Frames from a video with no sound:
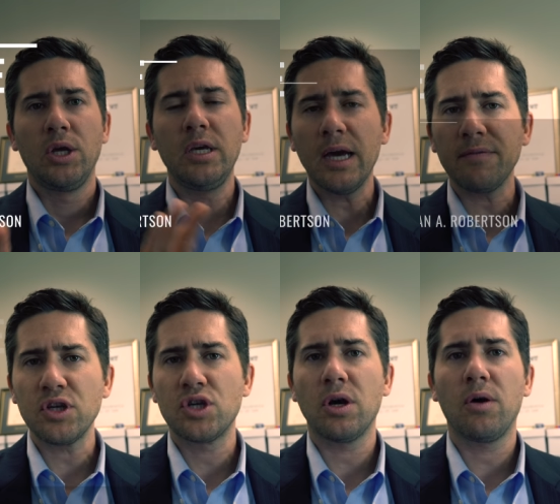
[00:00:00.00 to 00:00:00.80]
you have
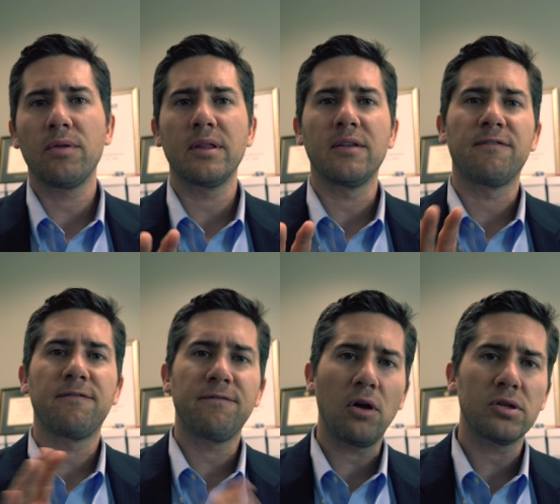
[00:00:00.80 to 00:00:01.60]
to show that the
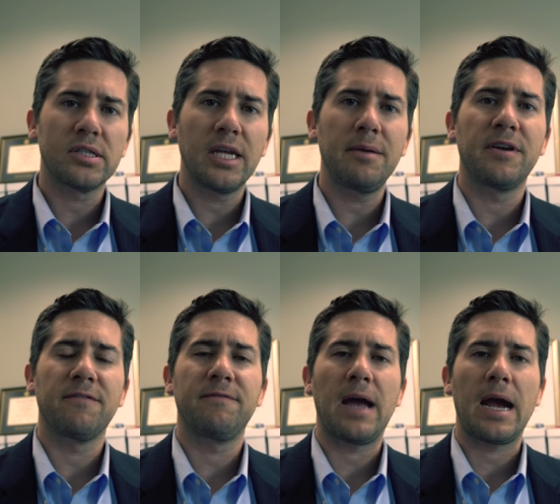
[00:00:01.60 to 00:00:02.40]
false statement
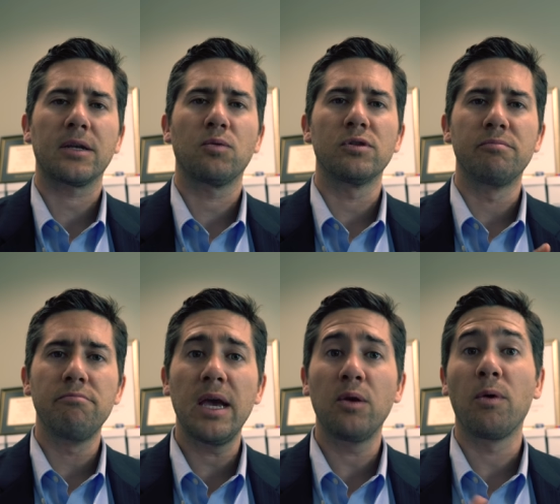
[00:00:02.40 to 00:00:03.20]
of fact was
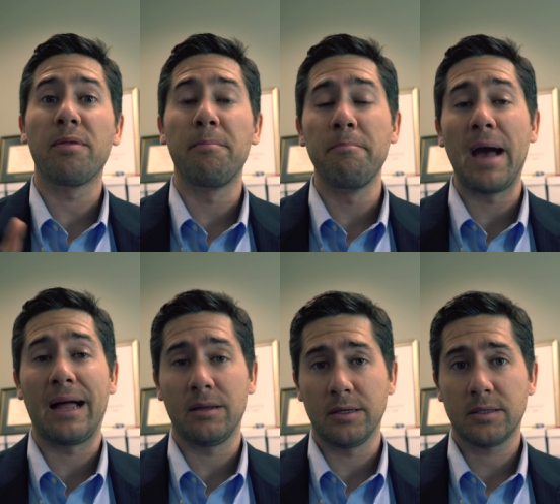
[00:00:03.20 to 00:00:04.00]
made with
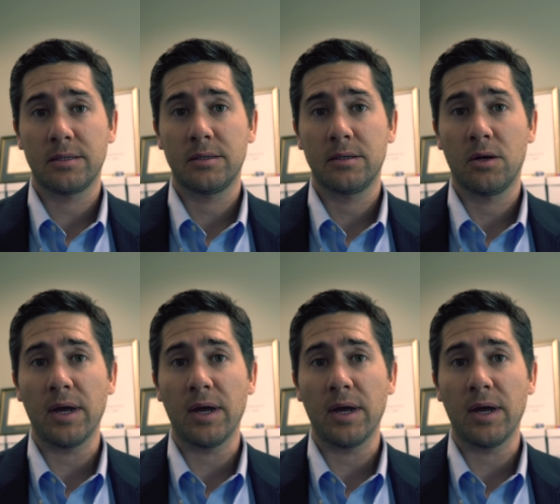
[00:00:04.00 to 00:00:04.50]
malice.